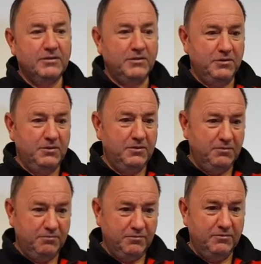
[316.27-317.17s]
to
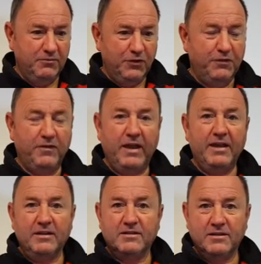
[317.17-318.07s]

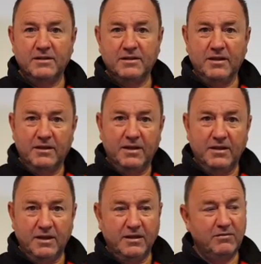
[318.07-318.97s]
reflect, and, and
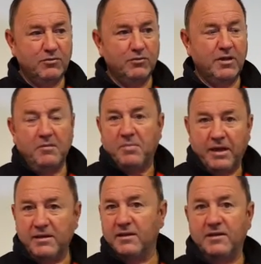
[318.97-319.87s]
then they get
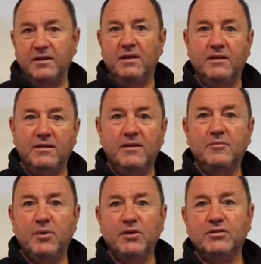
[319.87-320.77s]
back into their
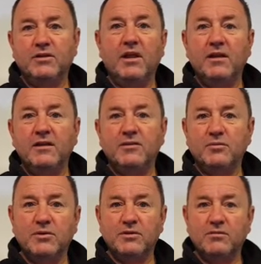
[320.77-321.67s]
personalities,
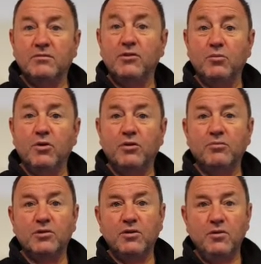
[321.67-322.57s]
which mm. you want them
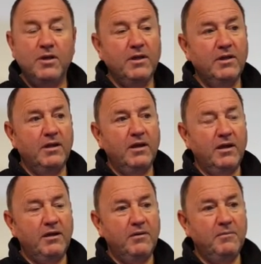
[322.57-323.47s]
to.
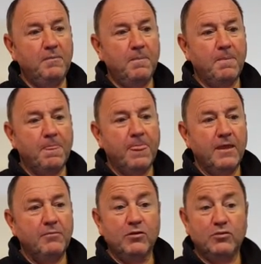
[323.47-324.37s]
Um,
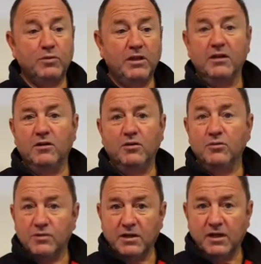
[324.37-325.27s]
because we didn't
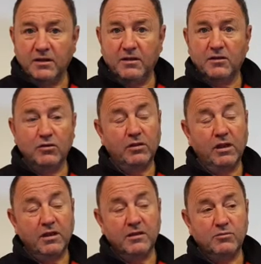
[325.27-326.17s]
lose again. Now, the good
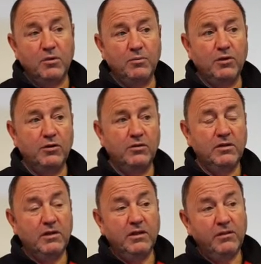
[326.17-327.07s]
thing is when we're not,
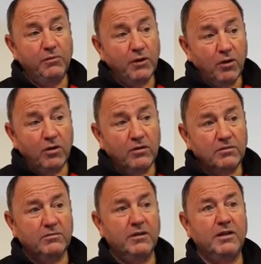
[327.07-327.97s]
if we're not
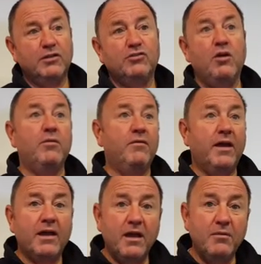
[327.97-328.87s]
at the top of
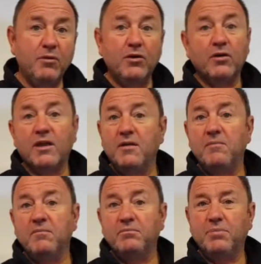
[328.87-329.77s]
our game, we're not
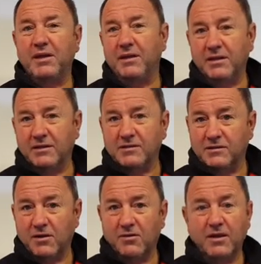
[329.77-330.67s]
getting beat
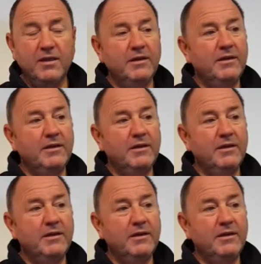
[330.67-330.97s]
necessarily.